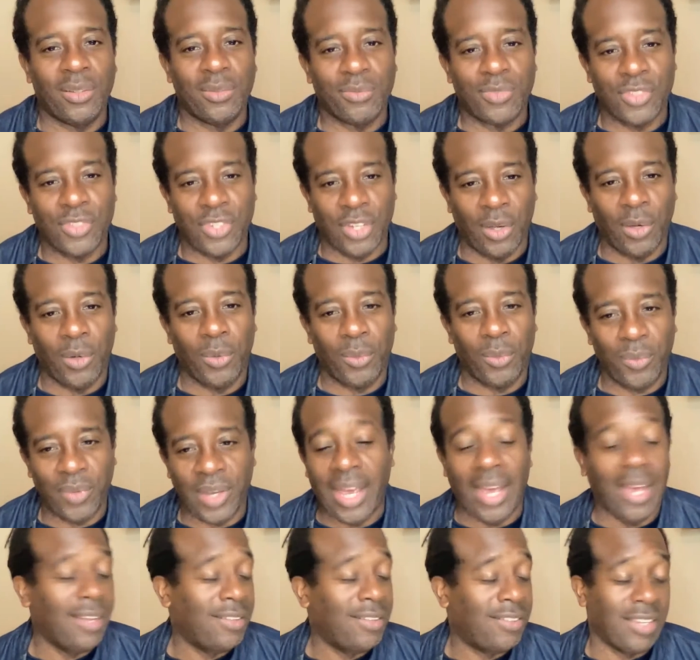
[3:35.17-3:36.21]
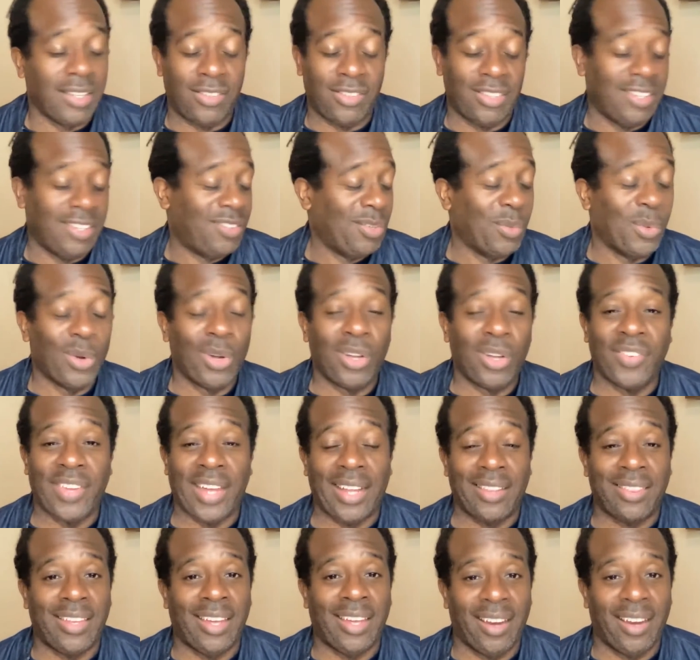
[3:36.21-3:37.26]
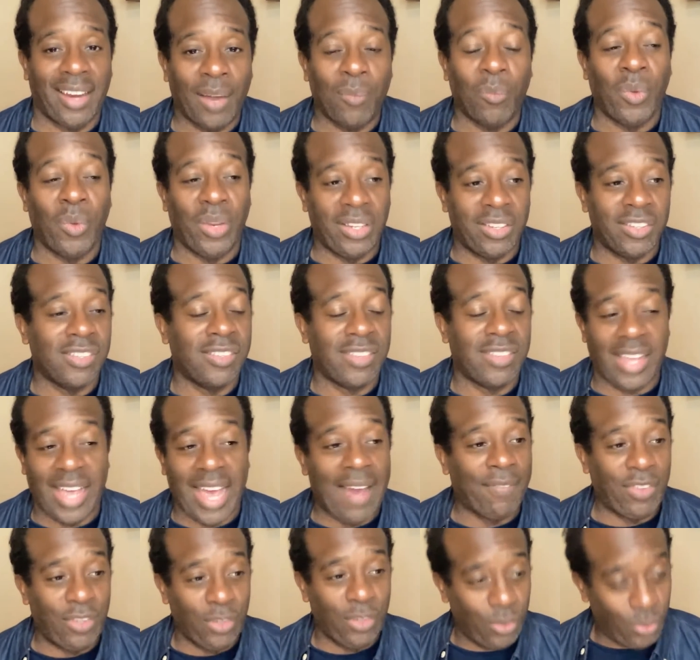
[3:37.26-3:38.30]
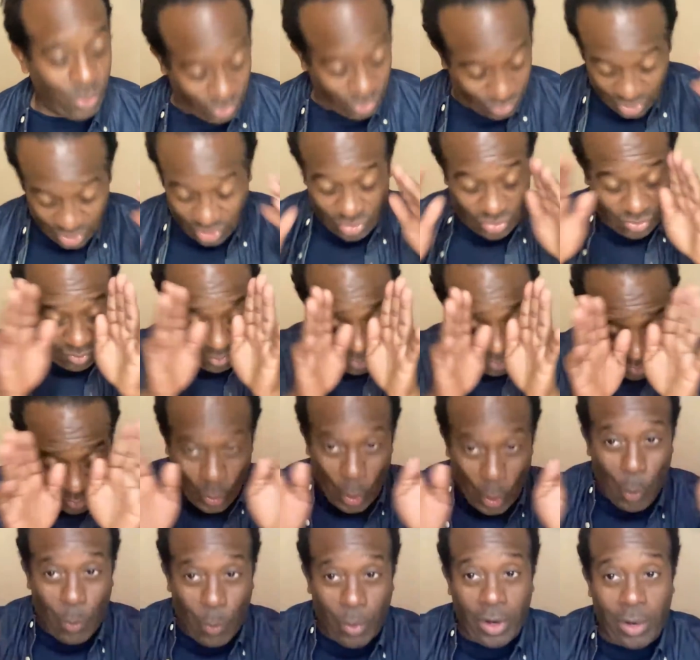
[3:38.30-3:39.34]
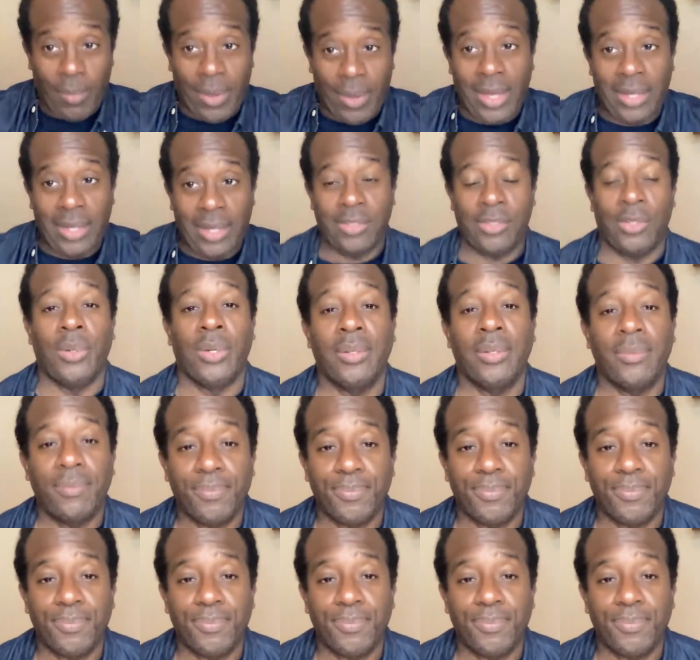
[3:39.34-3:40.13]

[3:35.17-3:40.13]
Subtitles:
So yeah, it's a world out there, and we just have to just open our minds to it.